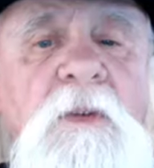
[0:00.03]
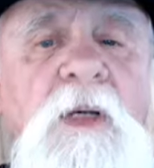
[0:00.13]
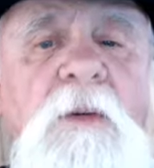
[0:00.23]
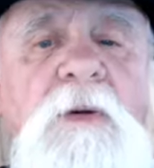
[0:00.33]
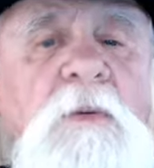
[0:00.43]

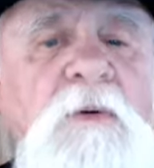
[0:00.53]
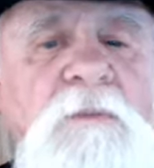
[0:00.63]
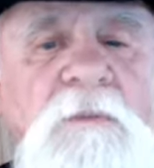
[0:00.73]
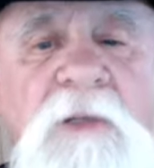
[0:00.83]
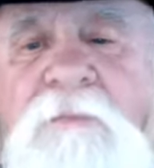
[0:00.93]
Hi people,
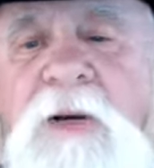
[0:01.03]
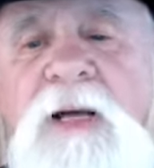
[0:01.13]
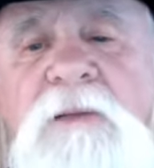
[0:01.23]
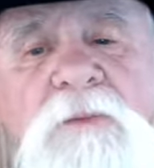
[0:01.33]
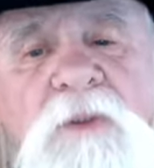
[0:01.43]
I'm
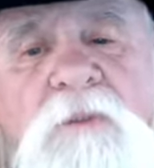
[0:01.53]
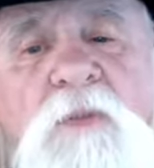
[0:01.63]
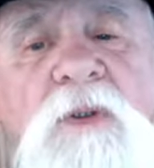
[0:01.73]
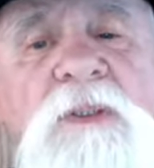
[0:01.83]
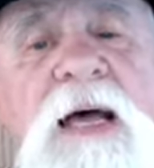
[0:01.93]
back one
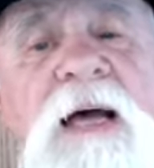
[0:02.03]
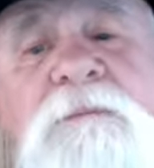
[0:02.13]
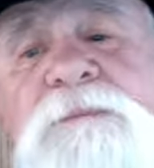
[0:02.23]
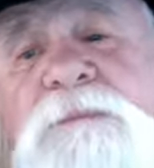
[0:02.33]
more time.